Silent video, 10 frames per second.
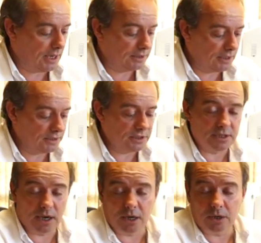And that
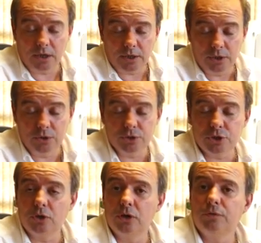is a huge
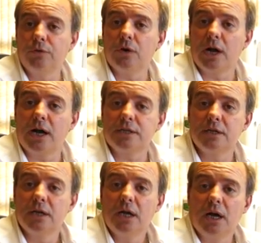goal for
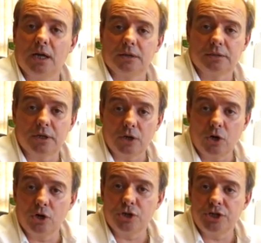us, and
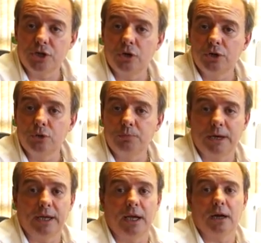technology is going to
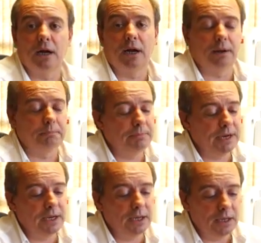play a
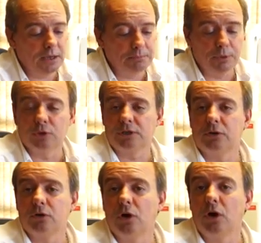very
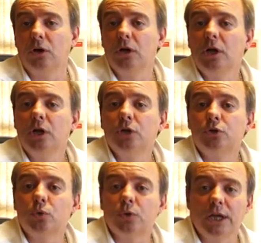important role
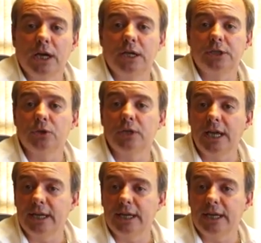to really to